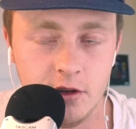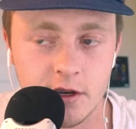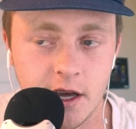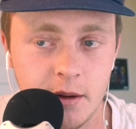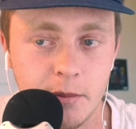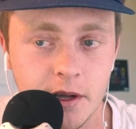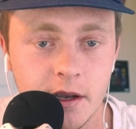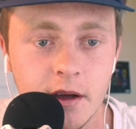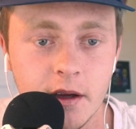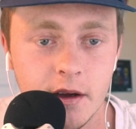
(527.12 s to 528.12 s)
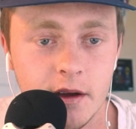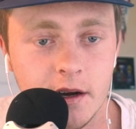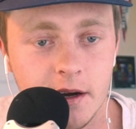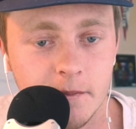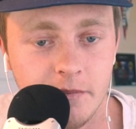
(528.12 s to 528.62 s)
UK, but
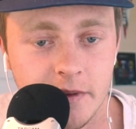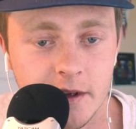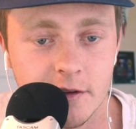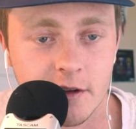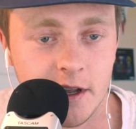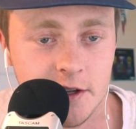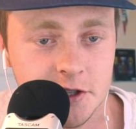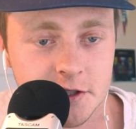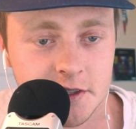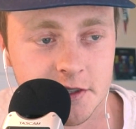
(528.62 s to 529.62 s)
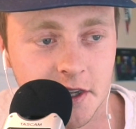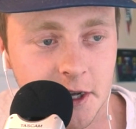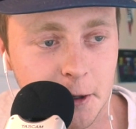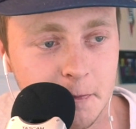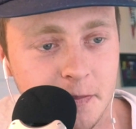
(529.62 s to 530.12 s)
it's kind of just this
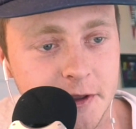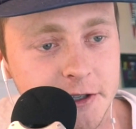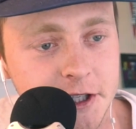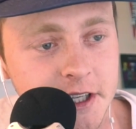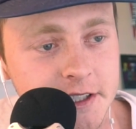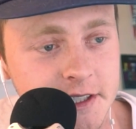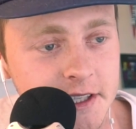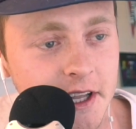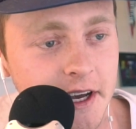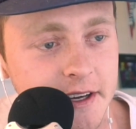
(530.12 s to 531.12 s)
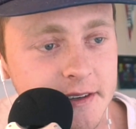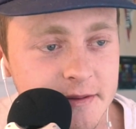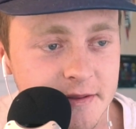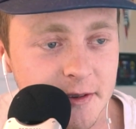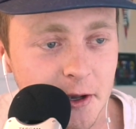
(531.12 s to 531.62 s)
like cheesy, like
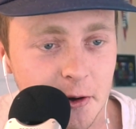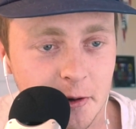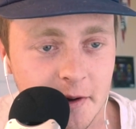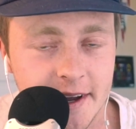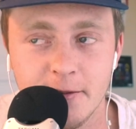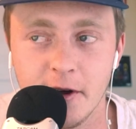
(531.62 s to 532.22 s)
low-grade